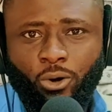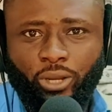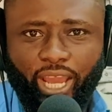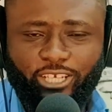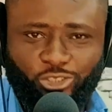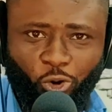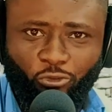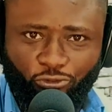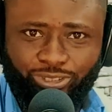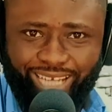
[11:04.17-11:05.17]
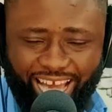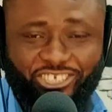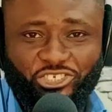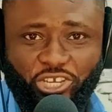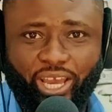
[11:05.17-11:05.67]
Okay, so
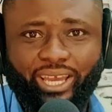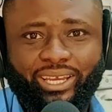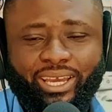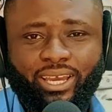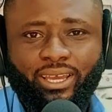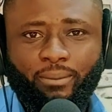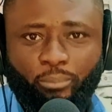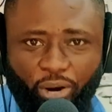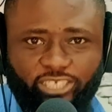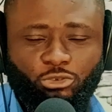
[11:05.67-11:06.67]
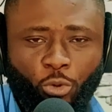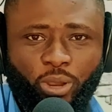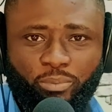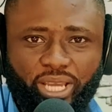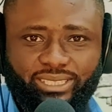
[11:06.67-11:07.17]
next year, BRICS will
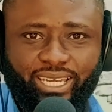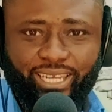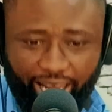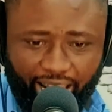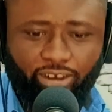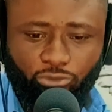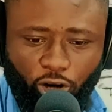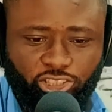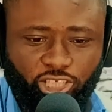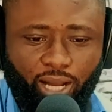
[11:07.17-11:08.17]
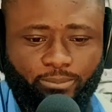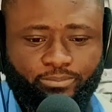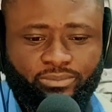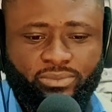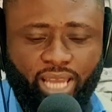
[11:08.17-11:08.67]
be meeting in Russia,
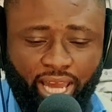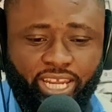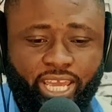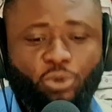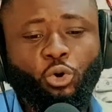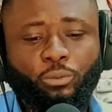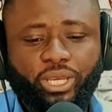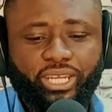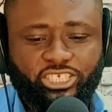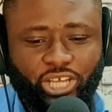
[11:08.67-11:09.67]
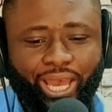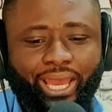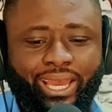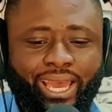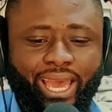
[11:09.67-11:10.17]
and he will be the chair.